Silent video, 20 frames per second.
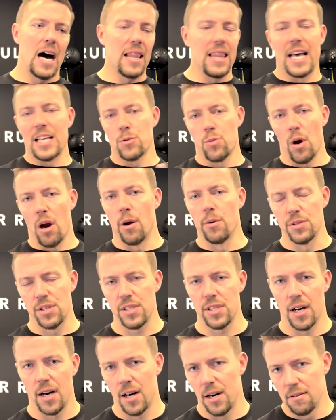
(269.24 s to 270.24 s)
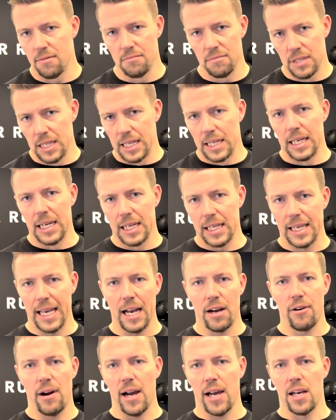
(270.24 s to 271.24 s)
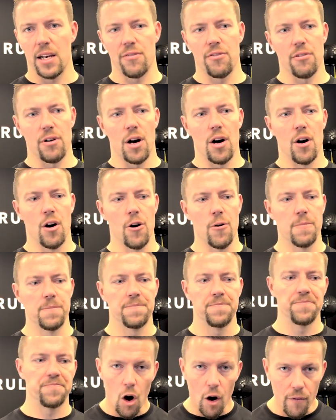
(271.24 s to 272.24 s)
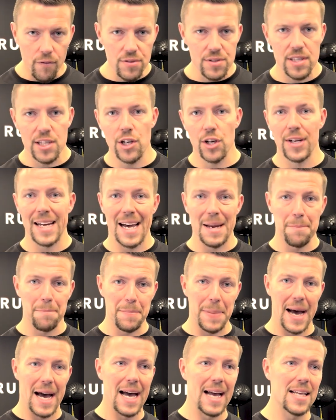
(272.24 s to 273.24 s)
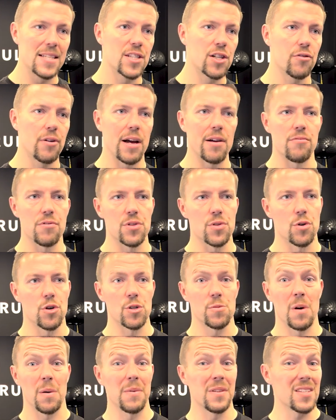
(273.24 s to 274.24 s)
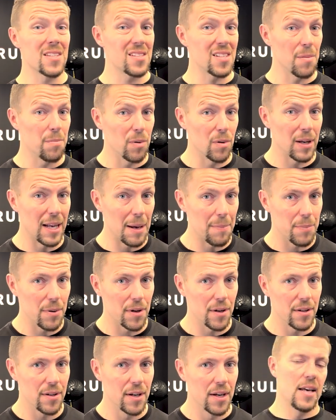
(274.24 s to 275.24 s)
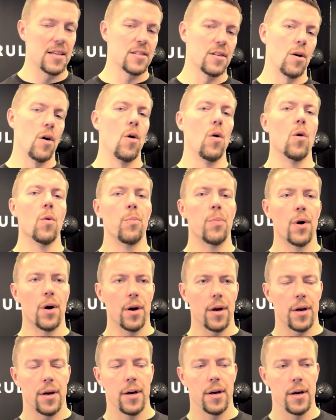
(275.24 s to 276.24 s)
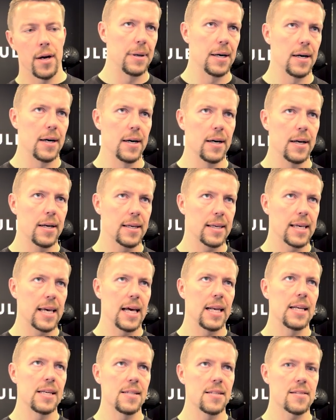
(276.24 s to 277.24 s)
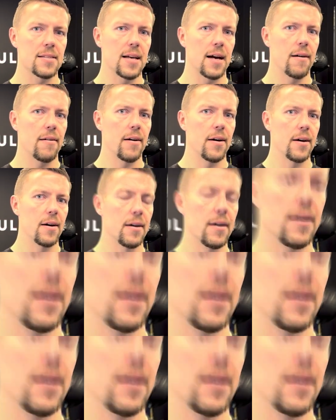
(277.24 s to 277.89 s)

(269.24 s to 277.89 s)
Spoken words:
that's where I would start and get cracking if you're at home. Obviously, you can add bands. A great resource might be the Supple Leopard. That's an old book by Kelly Starrett.